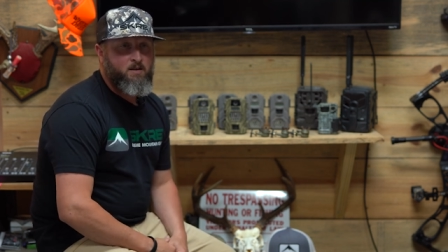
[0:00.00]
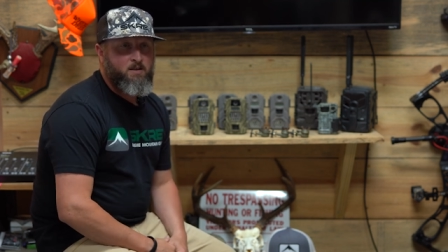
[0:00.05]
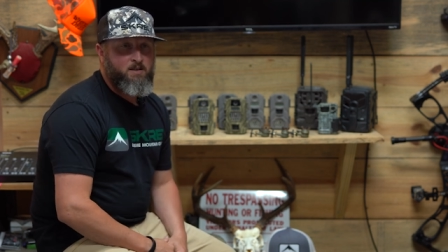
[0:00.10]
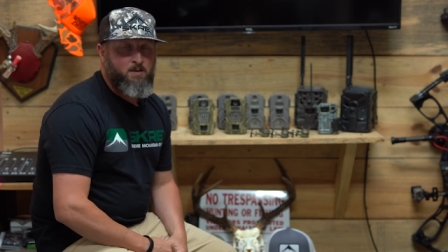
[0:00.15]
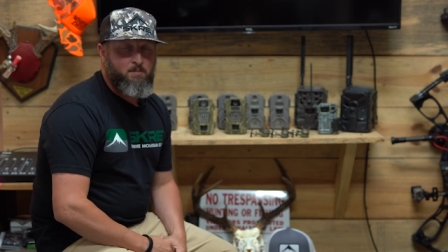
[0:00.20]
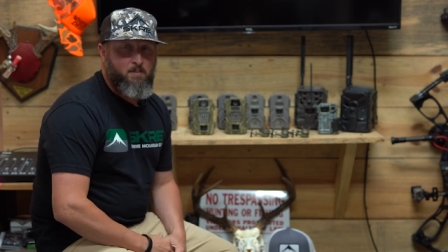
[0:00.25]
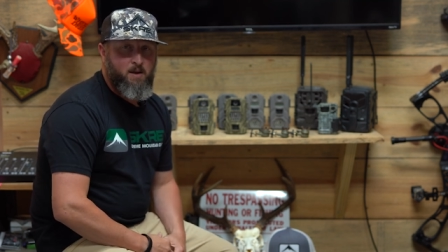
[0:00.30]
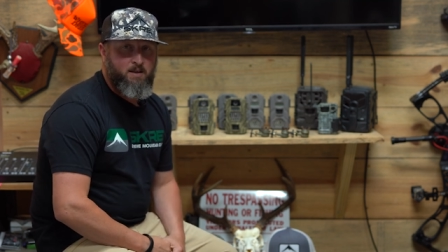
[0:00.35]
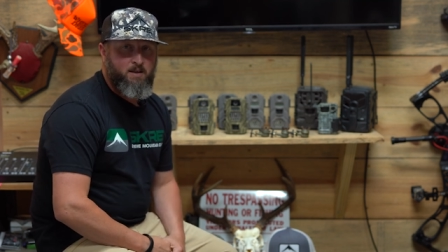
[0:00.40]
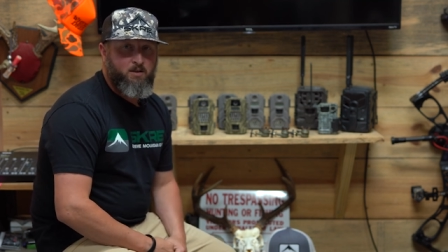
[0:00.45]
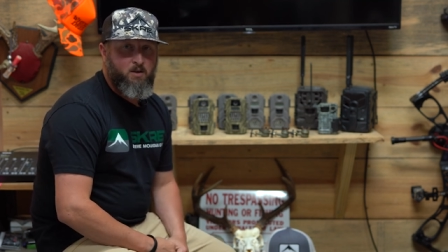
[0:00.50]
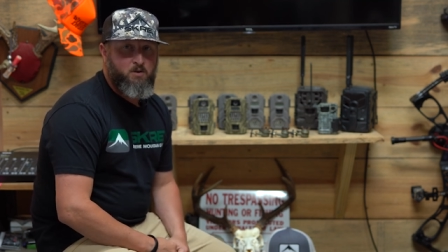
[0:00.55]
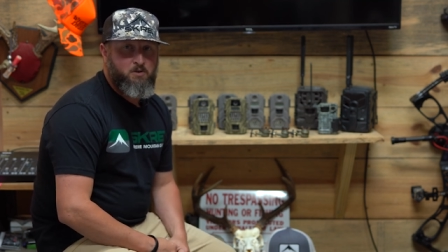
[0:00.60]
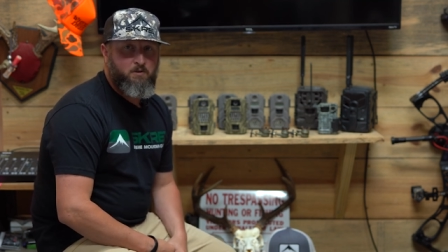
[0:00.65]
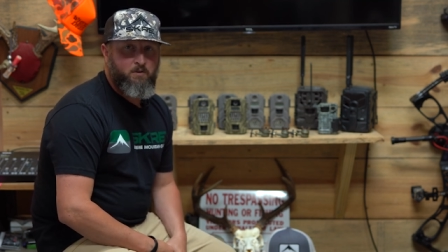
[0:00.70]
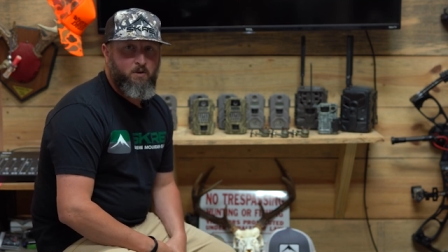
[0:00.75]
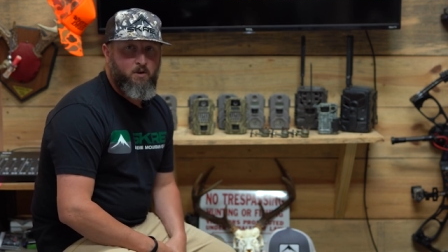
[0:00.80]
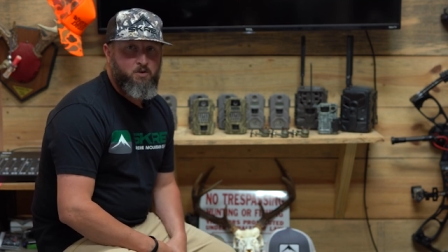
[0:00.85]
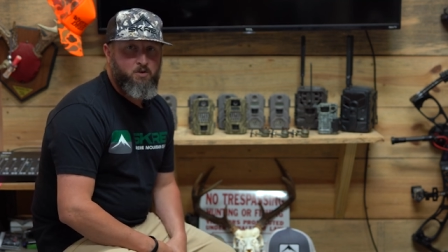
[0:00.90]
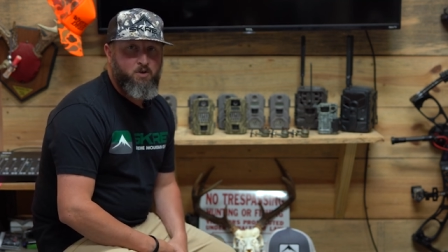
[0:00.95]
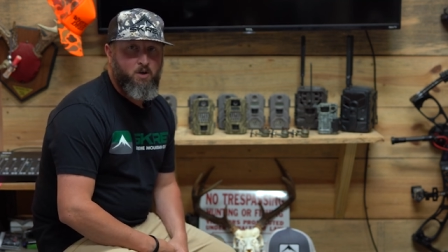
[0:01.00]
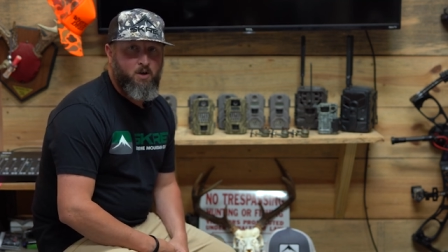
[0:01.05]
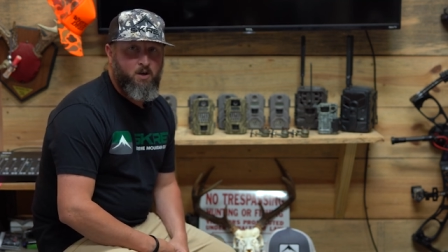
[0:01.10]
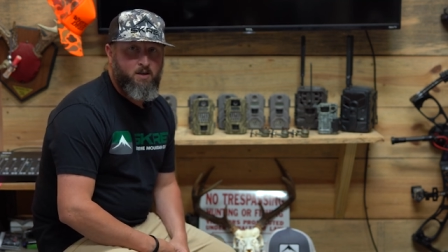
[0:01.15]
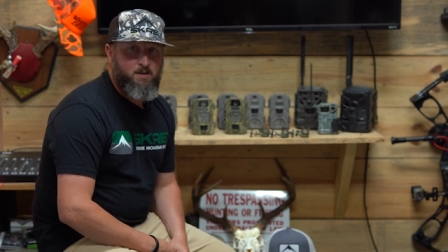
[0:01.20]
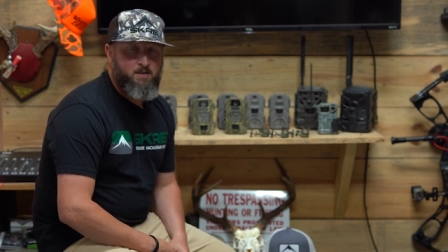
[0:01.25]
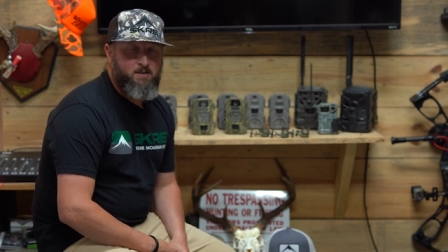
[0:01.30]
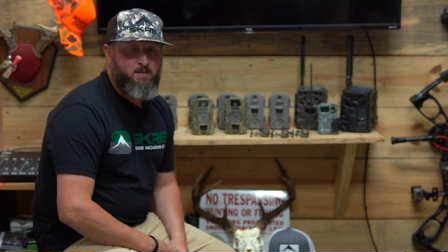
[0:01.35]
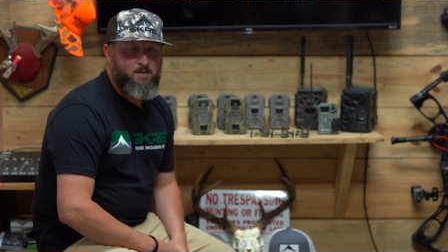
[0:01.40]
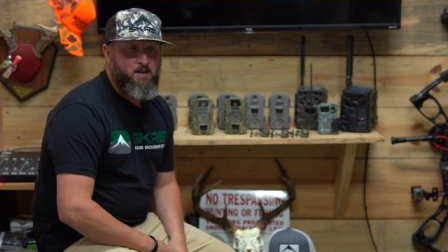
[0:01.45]
to make those first
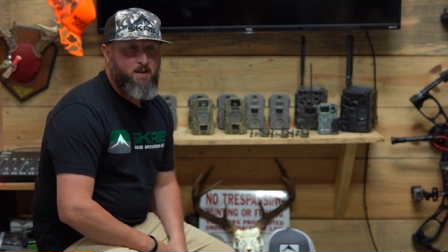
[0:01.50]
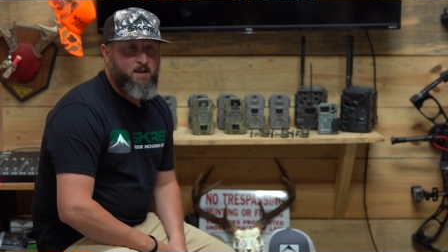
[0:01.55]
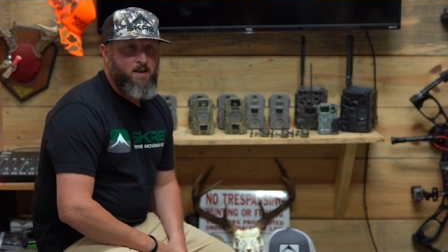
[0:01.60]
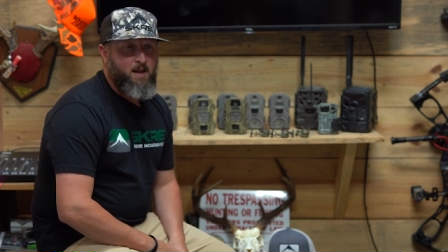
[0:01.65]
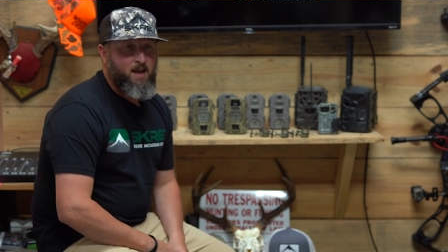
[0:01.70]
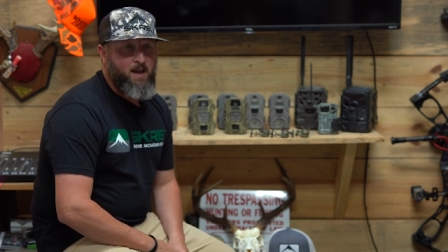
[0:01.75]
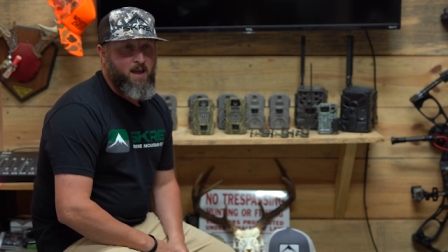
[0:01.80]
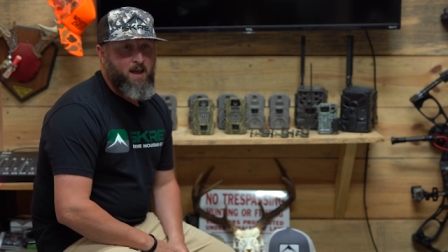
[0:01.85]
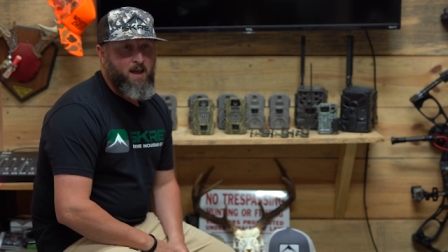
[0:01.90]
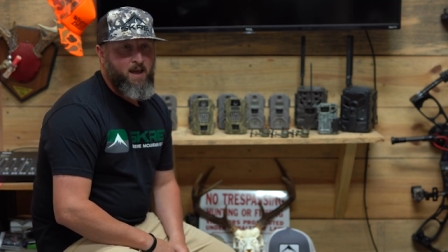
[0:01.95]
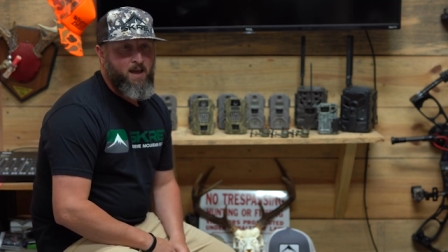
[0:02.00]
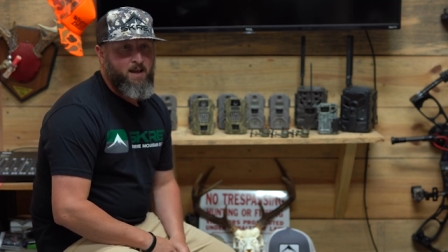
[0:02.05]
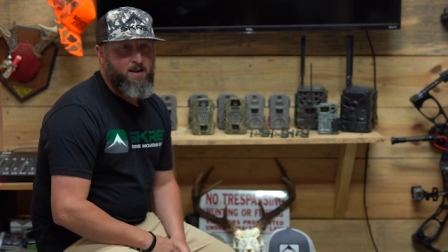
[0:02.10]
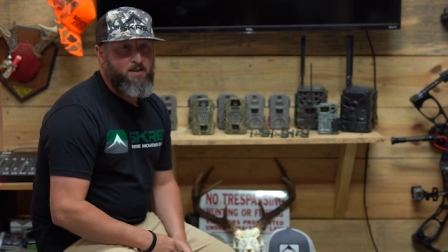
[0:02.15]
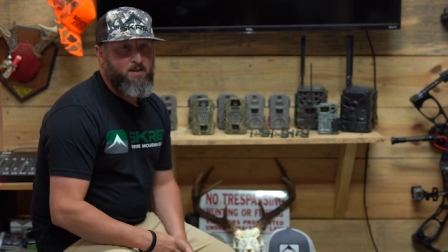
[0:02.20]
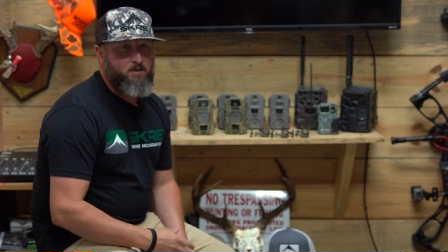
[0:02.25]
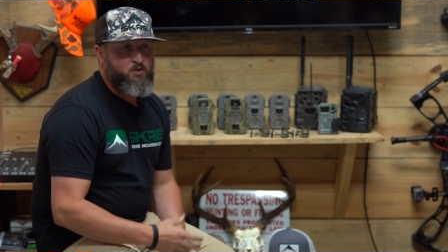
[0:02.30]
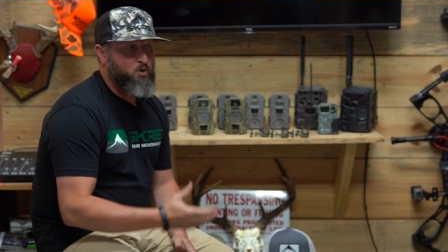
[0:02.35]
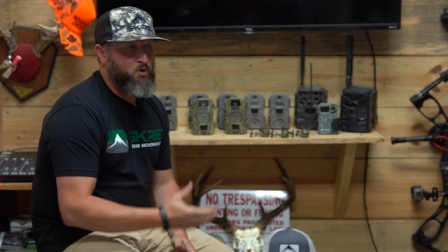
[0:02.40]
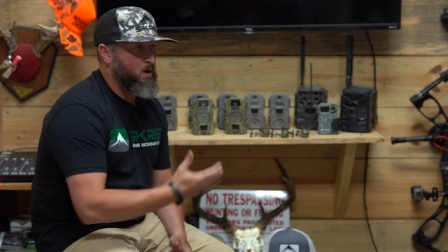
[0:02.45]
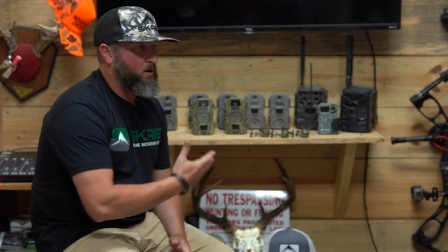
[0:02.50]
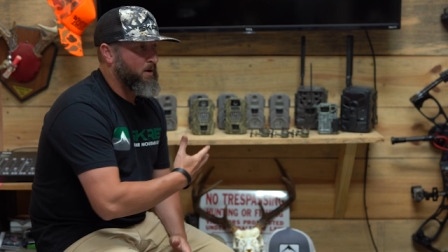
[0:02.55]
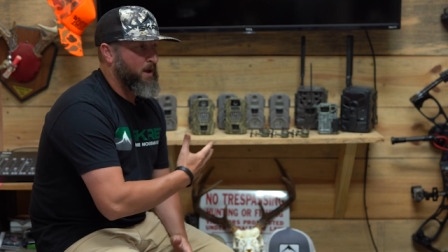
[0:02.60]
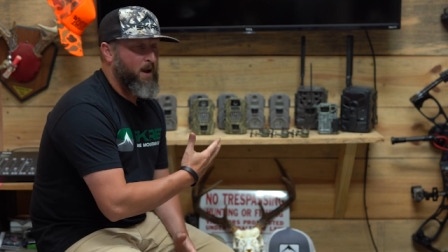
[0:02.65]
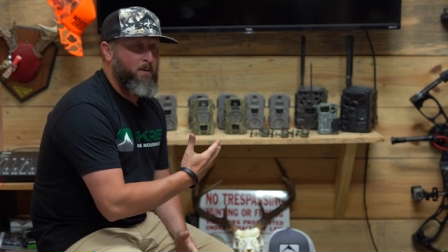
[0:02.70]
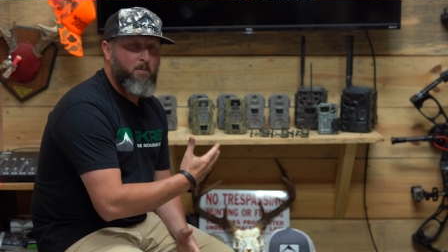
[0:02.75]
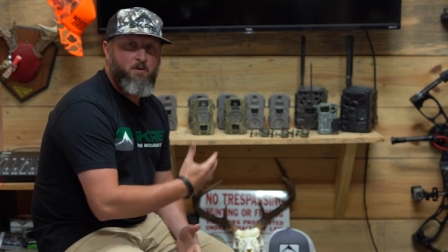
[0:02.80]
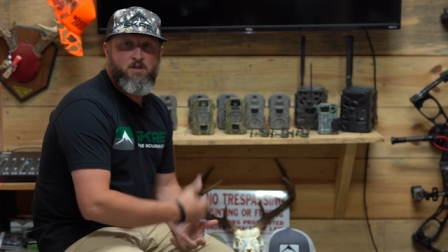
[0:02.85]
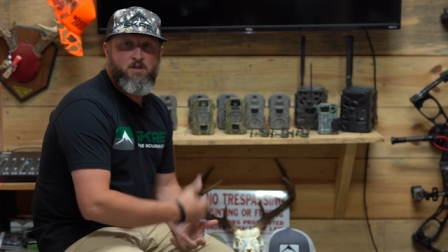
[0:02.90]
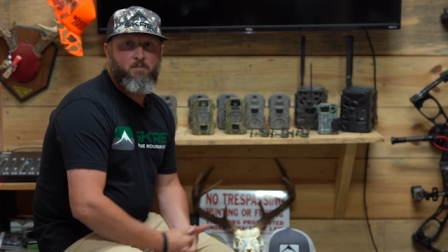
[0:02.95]
hunts. And trail
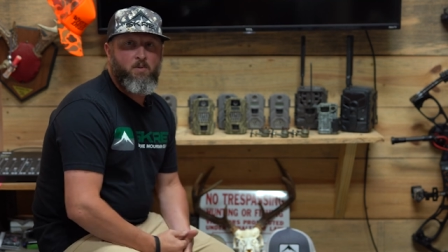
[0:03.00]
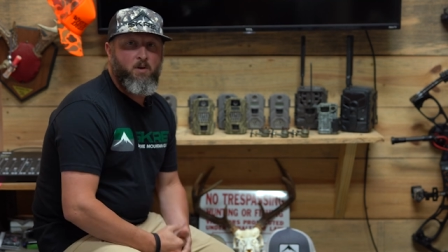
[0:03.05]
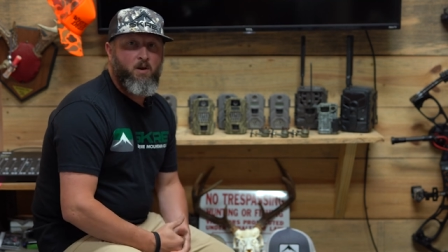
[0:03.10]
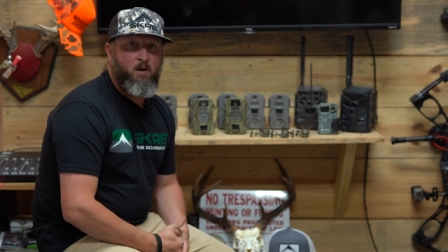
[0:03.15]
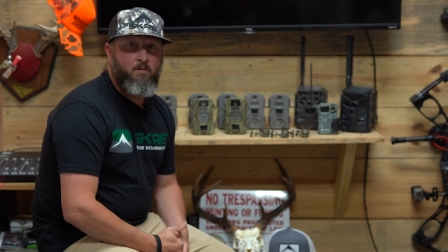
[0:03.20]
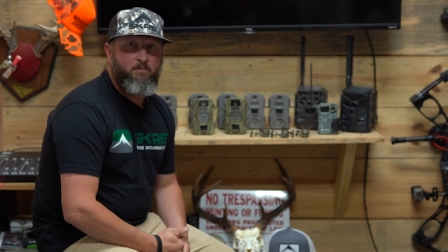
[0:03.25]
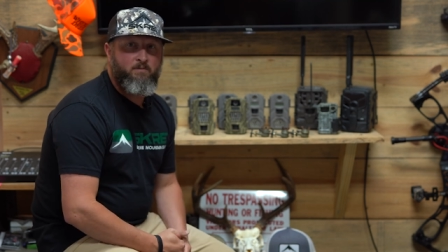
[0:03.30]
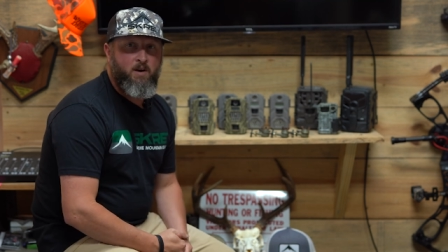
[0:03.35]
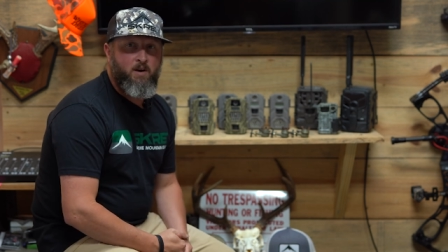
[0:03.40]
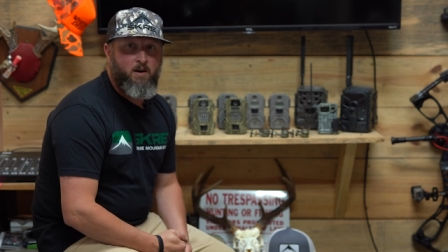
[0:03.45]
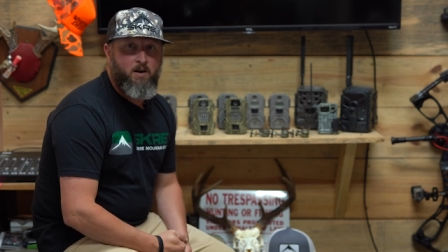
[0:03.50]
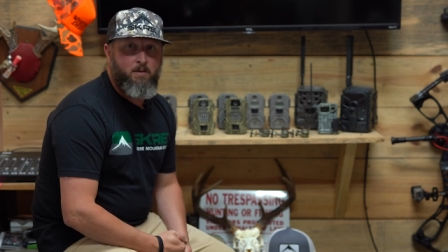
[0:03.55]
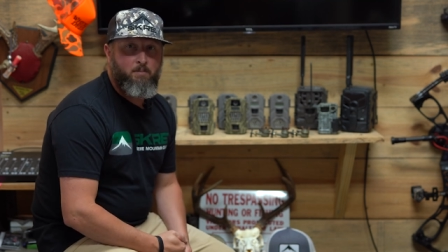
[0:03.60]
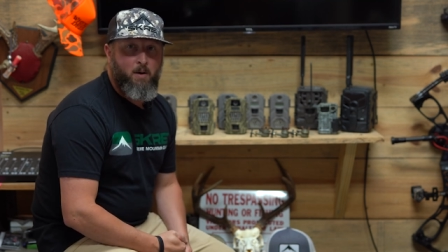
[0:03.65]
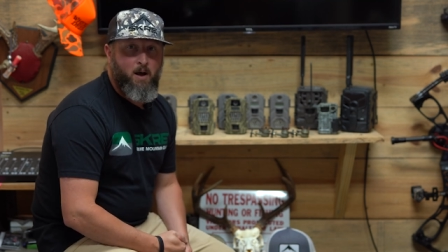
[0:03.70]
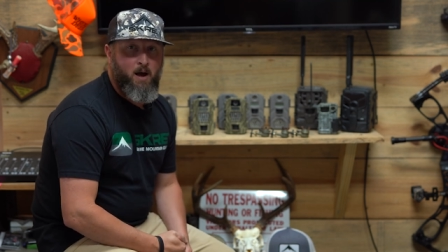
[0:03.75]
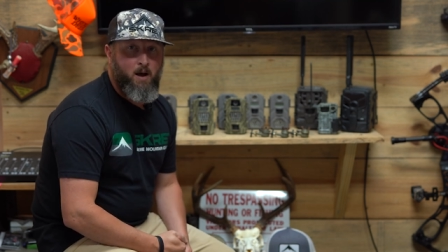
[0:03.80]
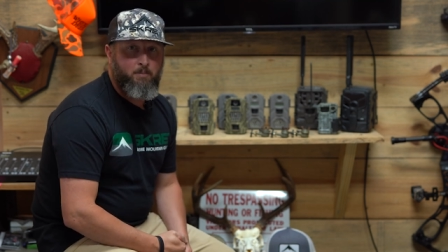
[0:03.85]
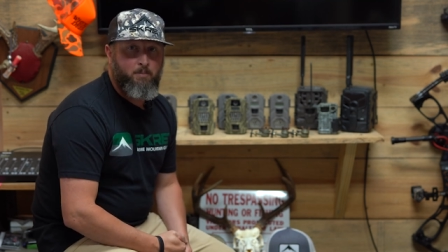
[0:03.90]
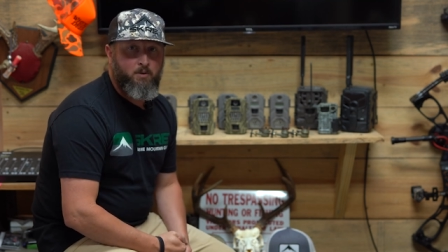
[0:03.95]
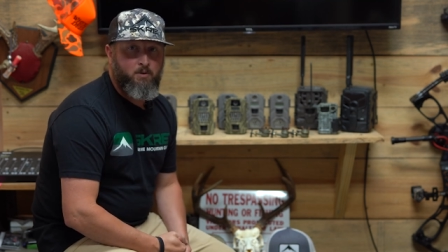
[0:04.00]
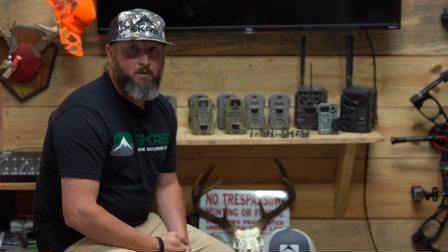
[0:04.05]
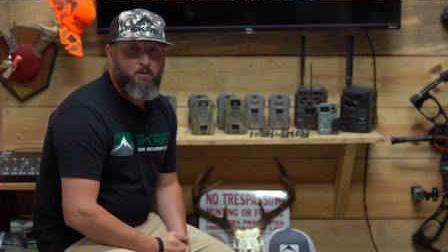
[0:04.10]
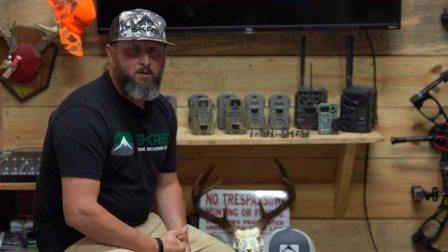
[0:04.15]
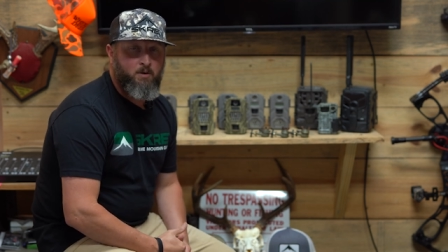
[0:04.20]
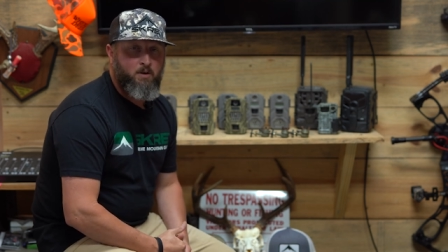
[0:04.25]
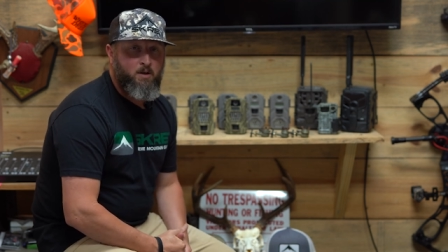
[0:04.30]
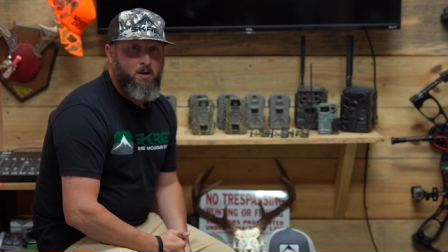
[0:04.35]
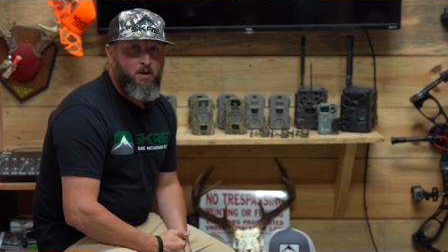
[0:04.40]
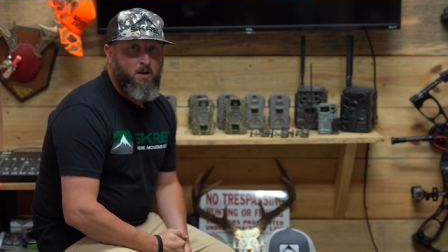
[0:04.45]
cameras have become very popular.